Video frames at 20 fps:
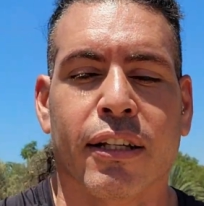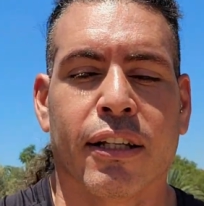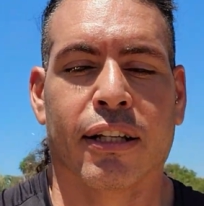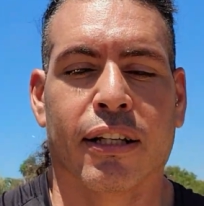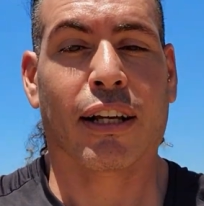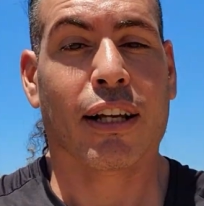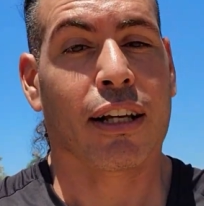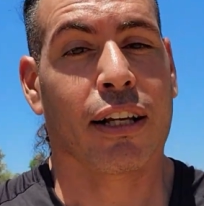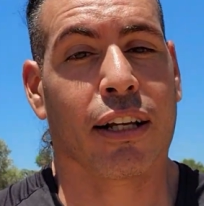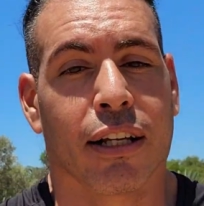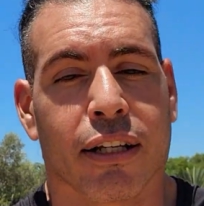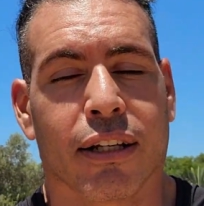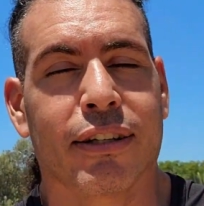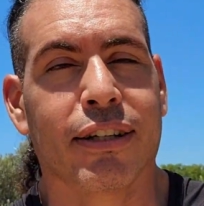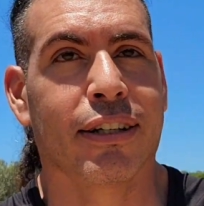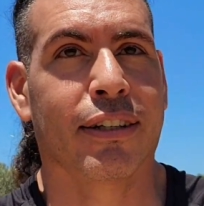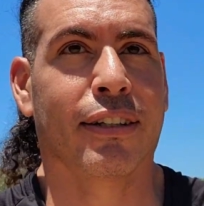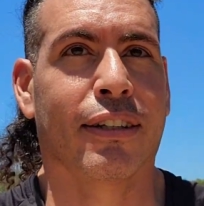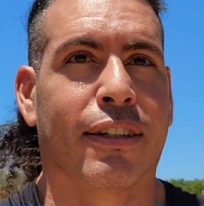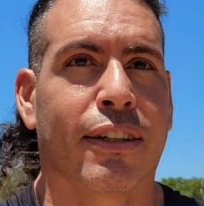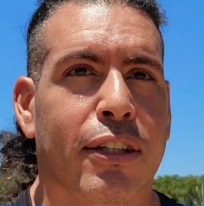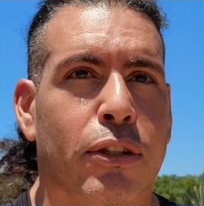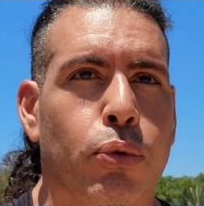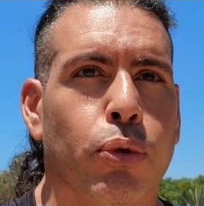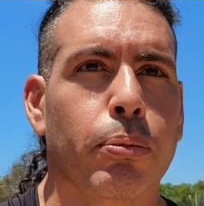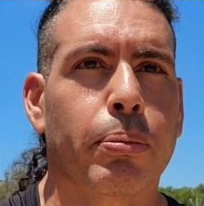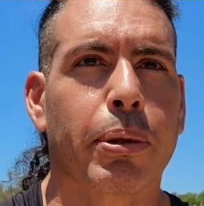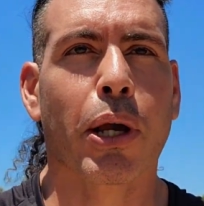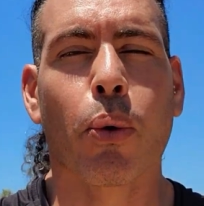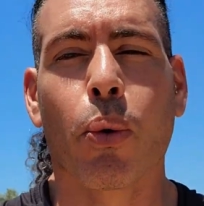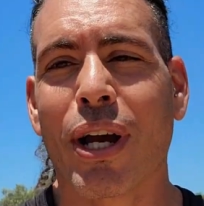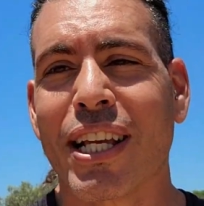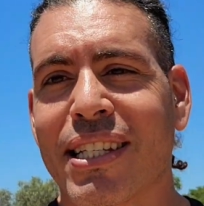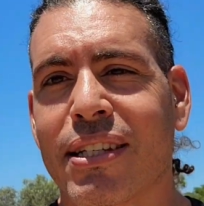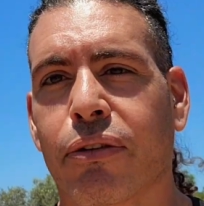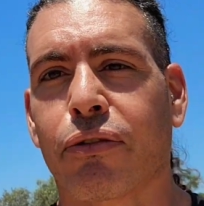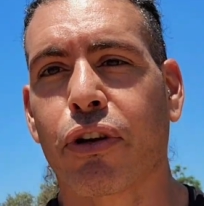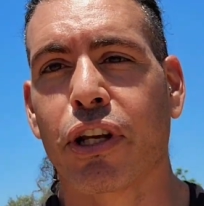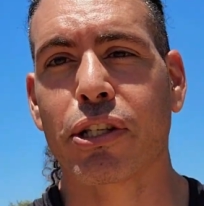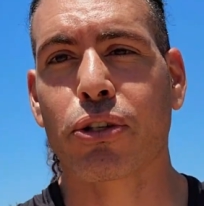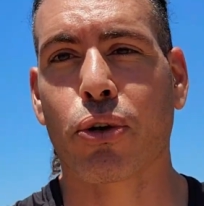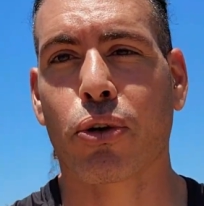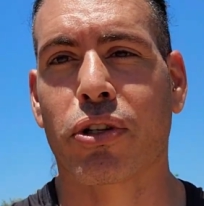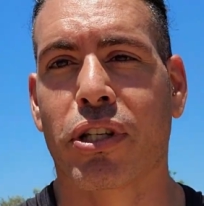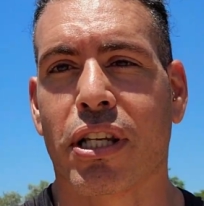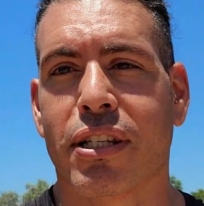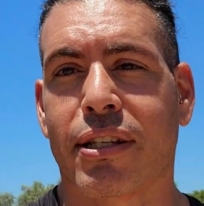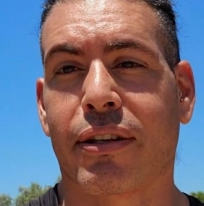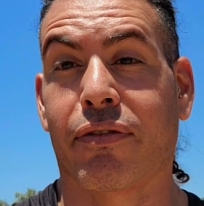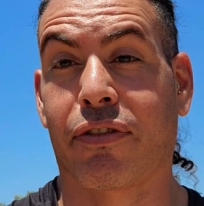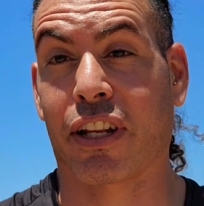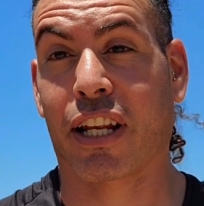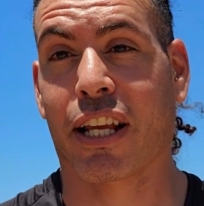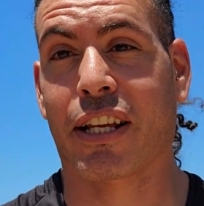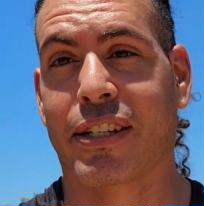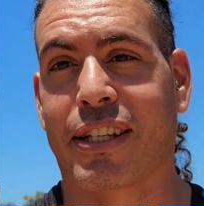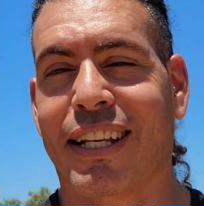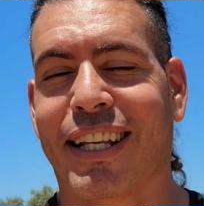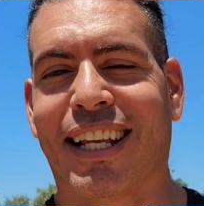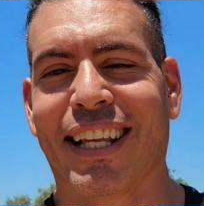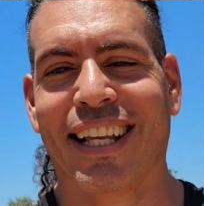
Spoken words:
It will be a waste of resources if it is.